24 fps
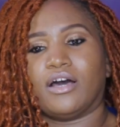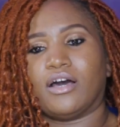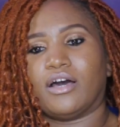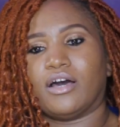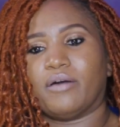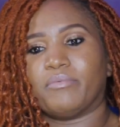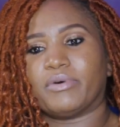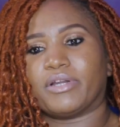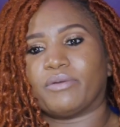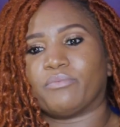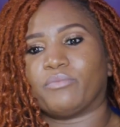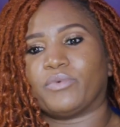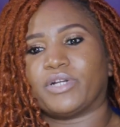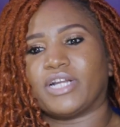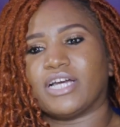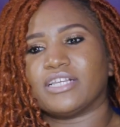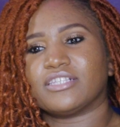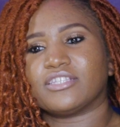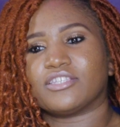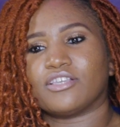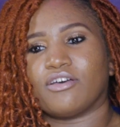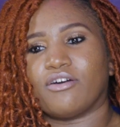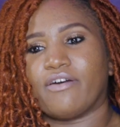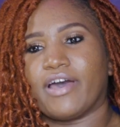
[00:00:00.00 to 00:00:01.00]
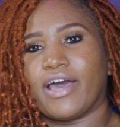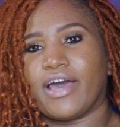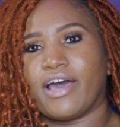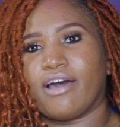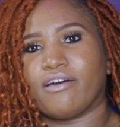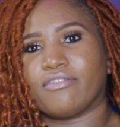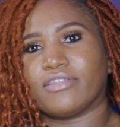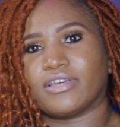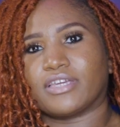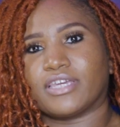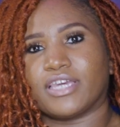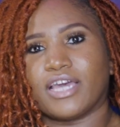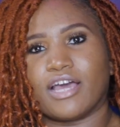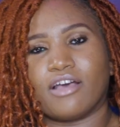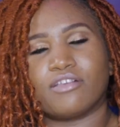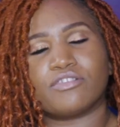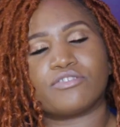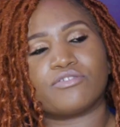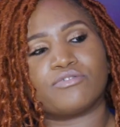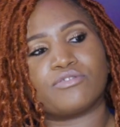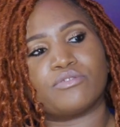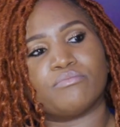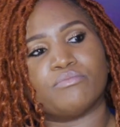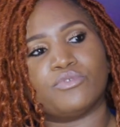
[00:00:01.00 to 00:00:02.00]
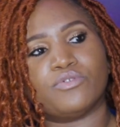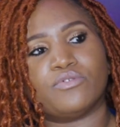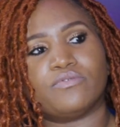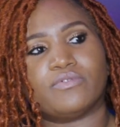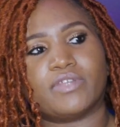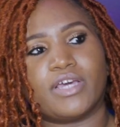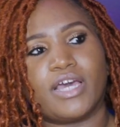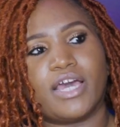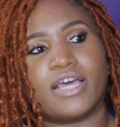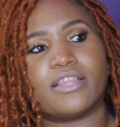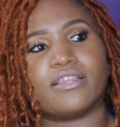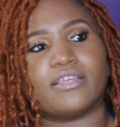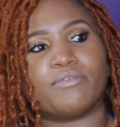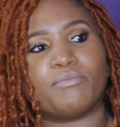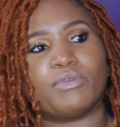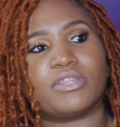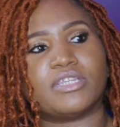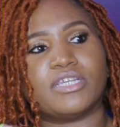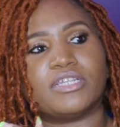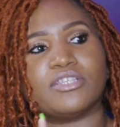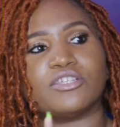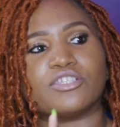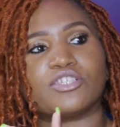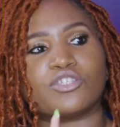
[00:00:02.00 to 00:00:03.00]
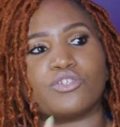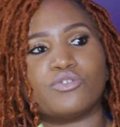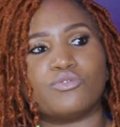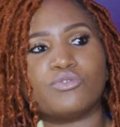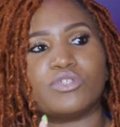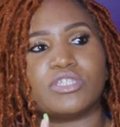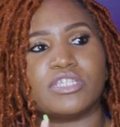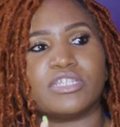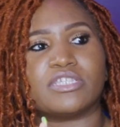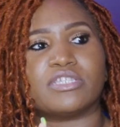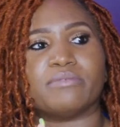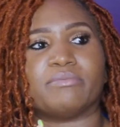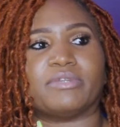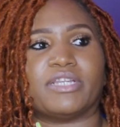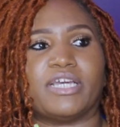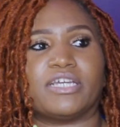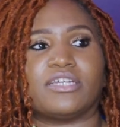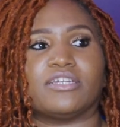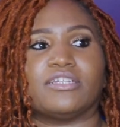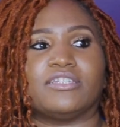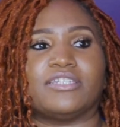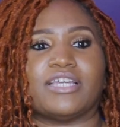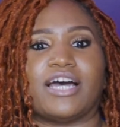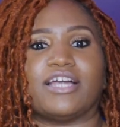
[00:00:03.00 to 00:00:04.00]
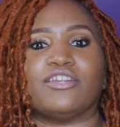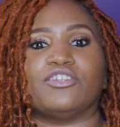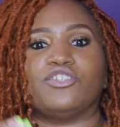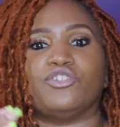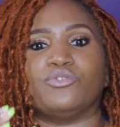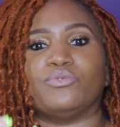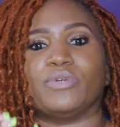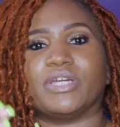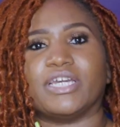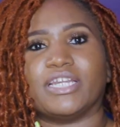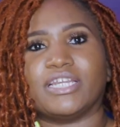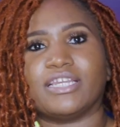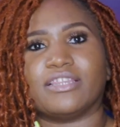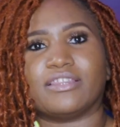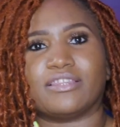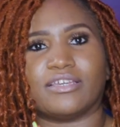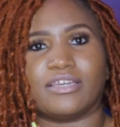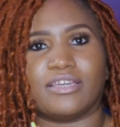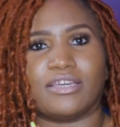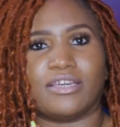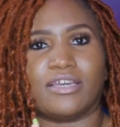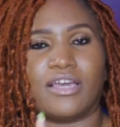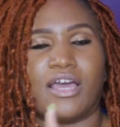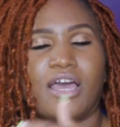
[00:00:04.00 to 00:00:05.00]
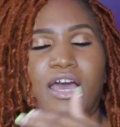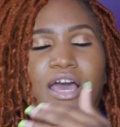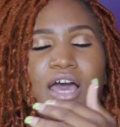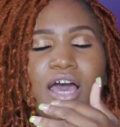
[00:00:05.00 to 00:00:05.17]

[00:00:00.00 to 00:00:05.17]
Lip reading: But when I saw how the counselors moved at within the school system and they could not do anything,